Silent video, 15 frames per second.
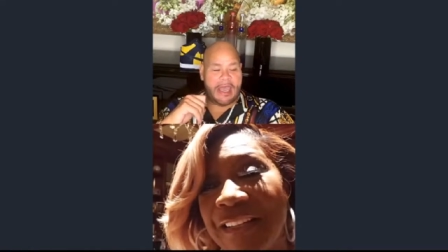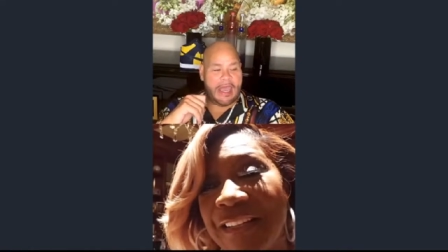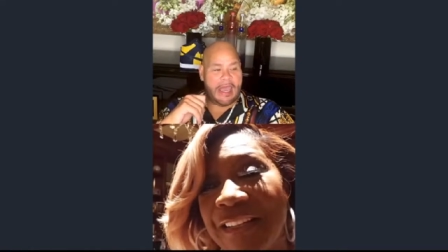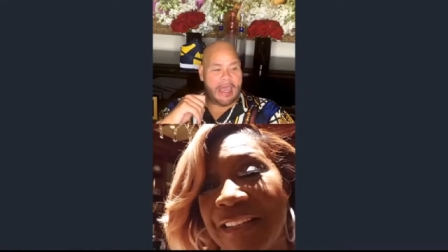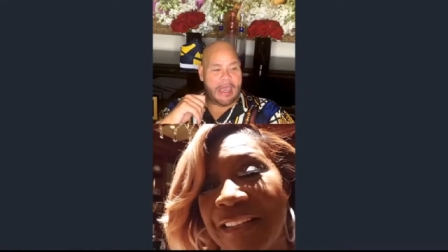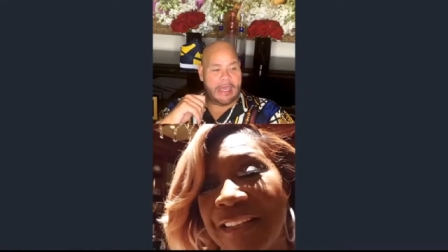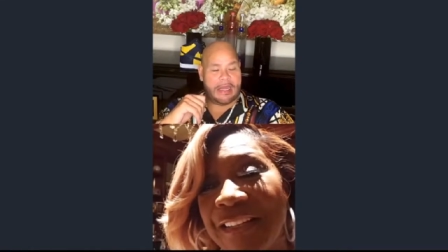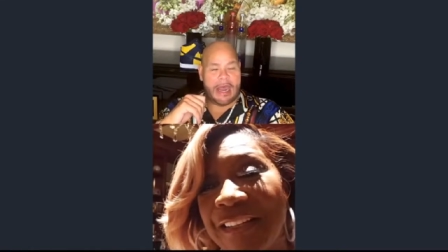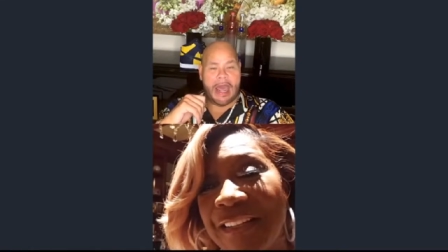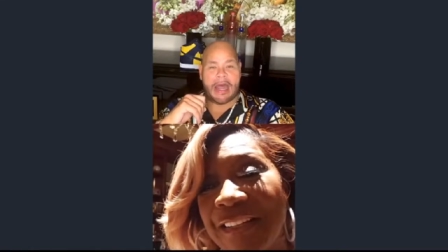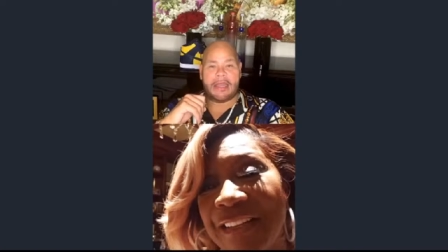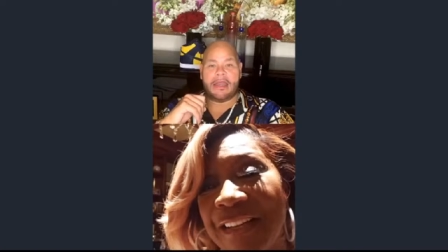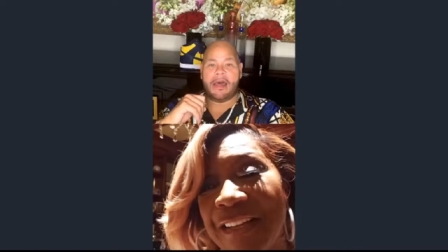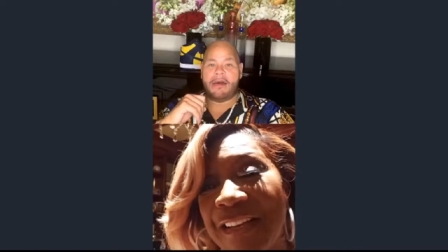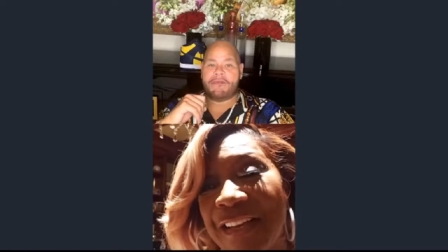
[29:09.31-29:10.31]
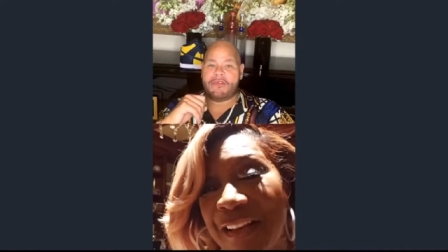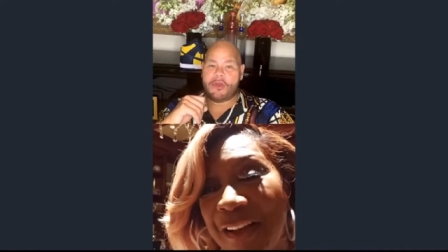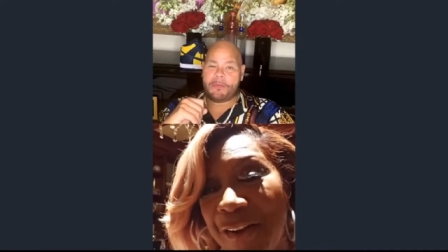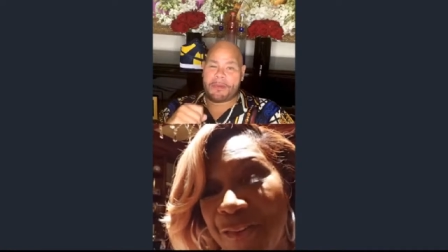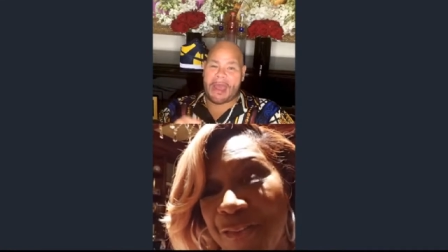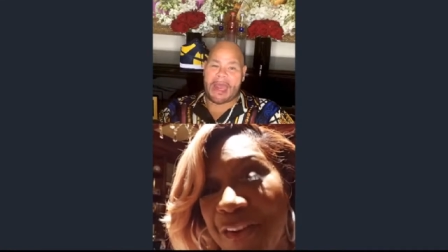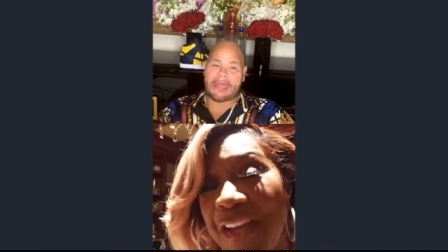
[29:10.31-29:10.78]
And I love you,
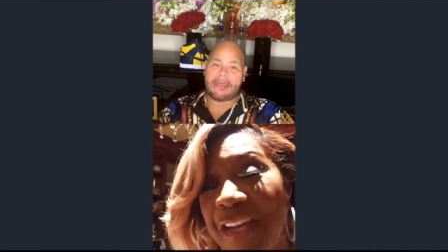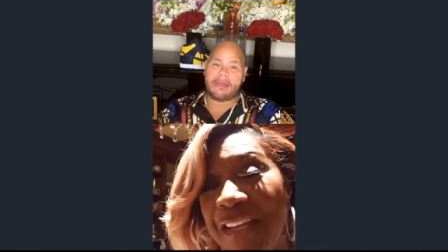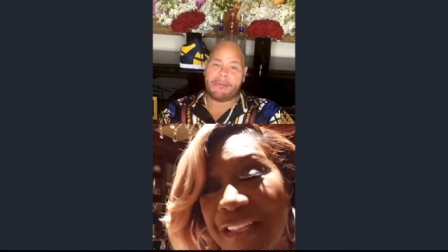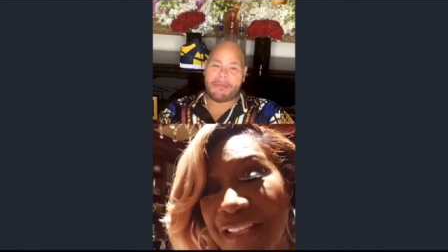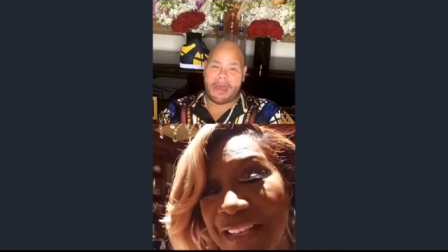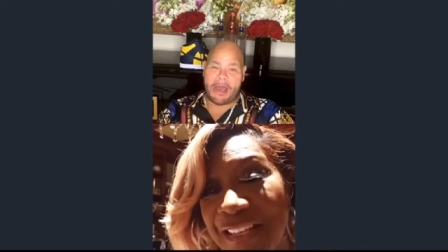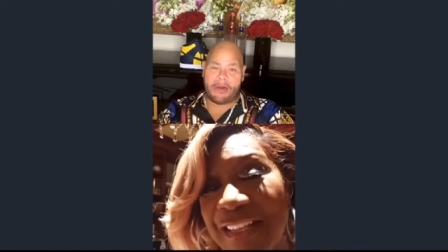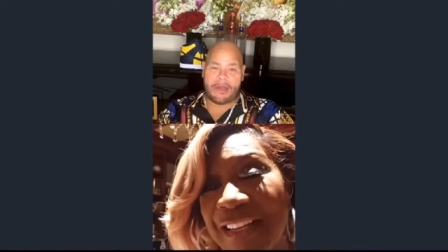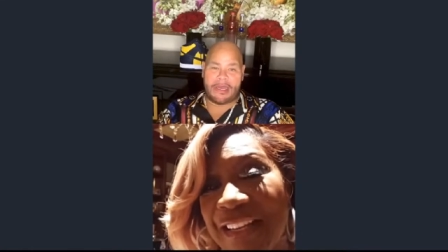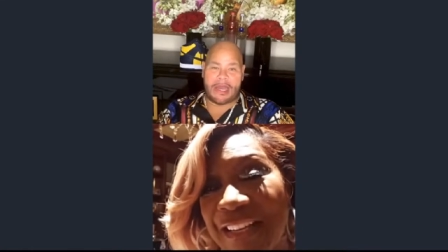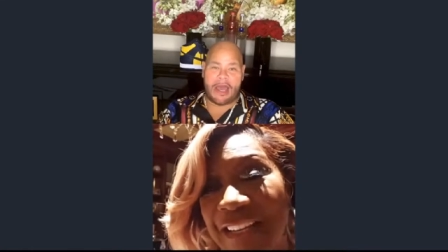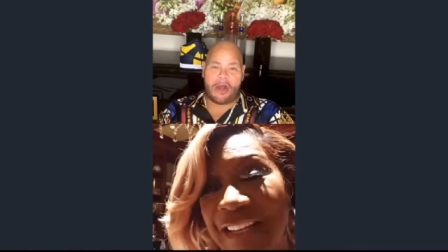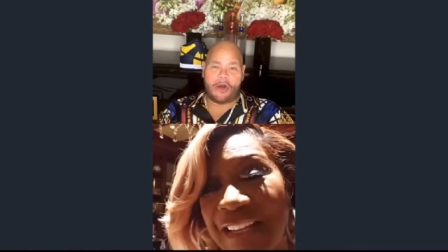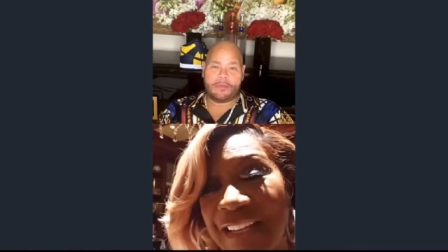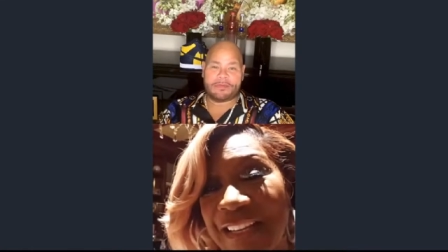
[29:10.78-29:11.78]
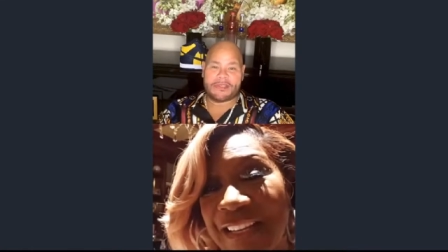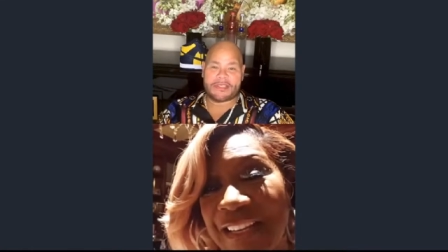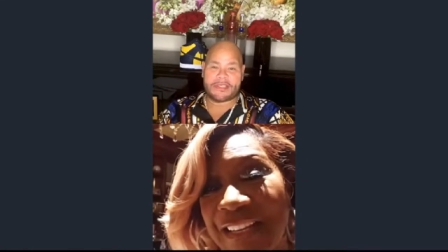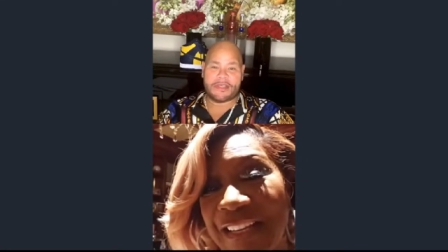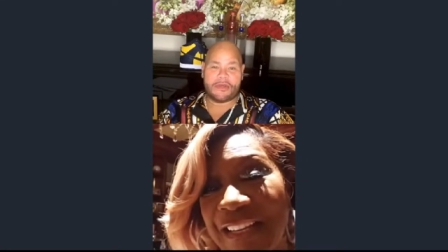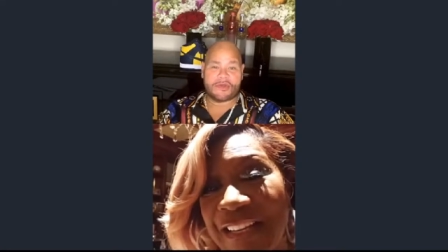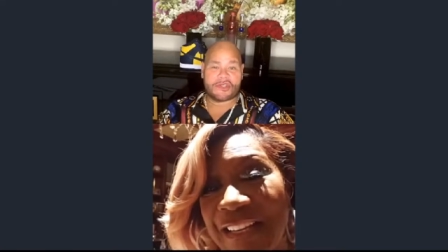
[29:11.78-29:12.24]
Patti Labelle, and I hope to
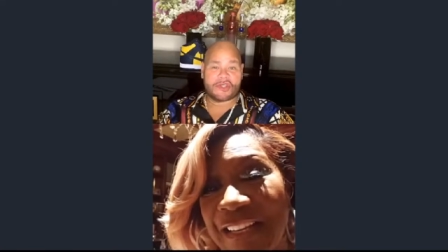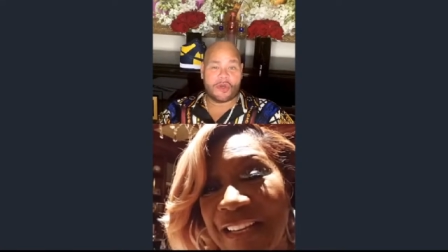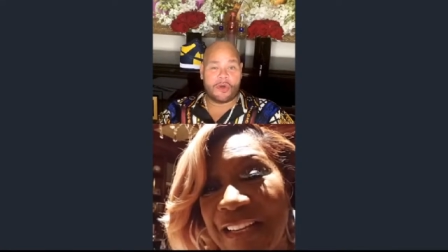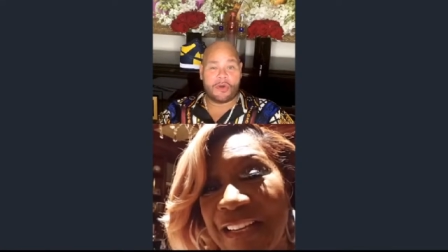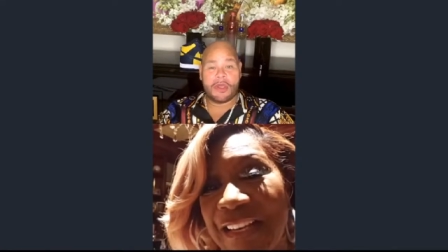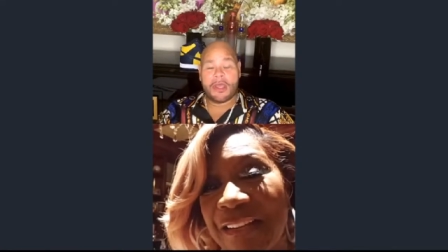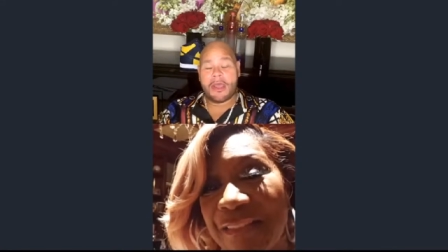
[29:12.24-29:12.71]
see you soon.